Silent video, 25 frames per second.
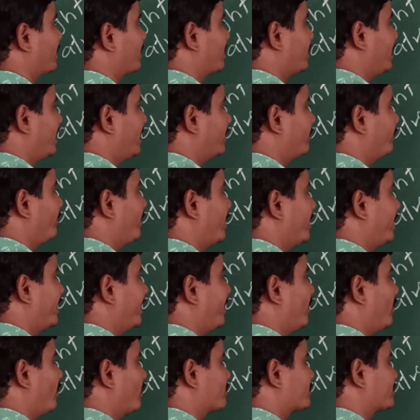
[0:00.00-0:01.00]
carbon
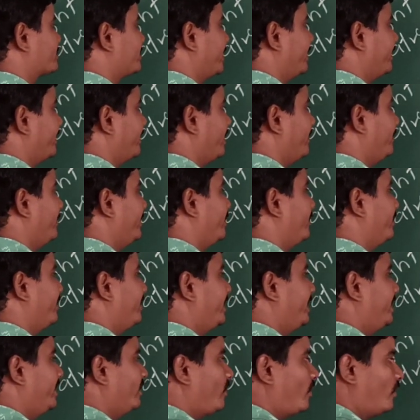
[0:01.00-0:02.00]
dioxide.
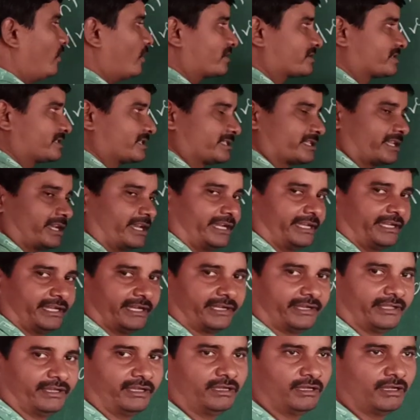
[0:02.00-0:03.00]

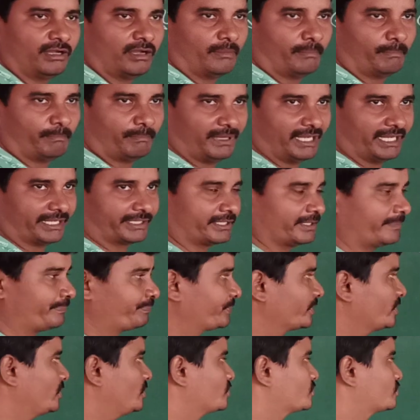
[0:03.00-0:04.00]
Deoxygenated blood.
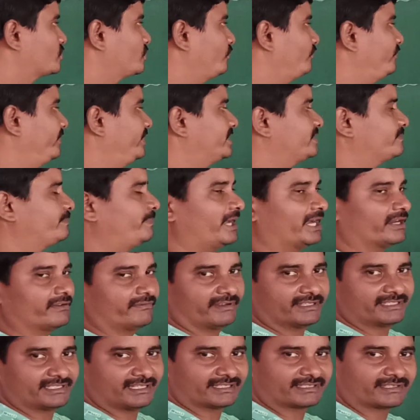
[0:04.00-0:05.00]
So which blood
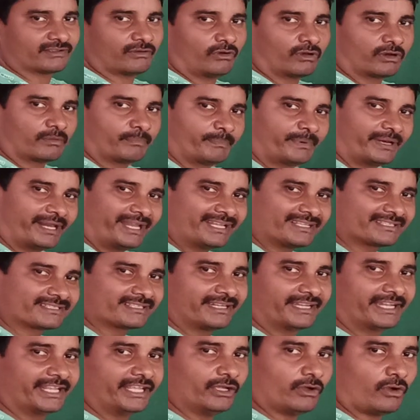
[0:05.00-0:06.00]
vessels or brings
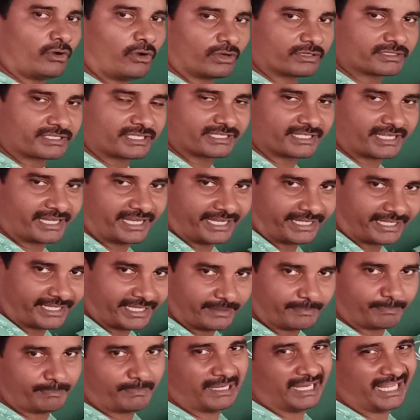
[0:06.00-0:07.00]

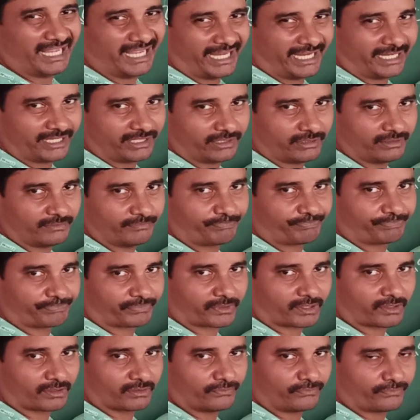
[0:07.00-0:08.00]
deoxygenated blood
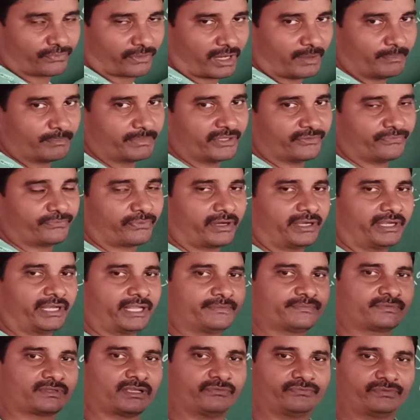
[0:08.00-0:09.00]
from different
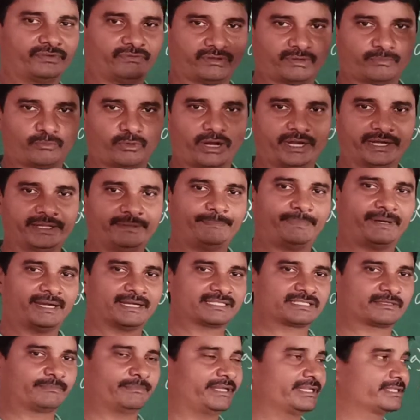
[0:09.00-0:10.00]
types of your body
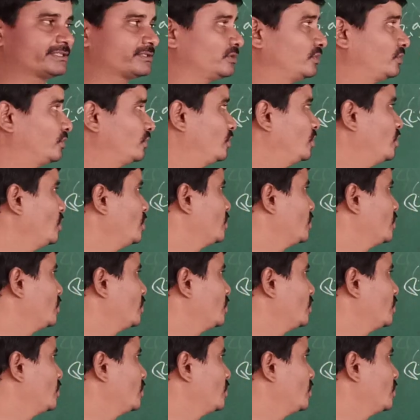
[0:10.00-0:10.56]
parts means so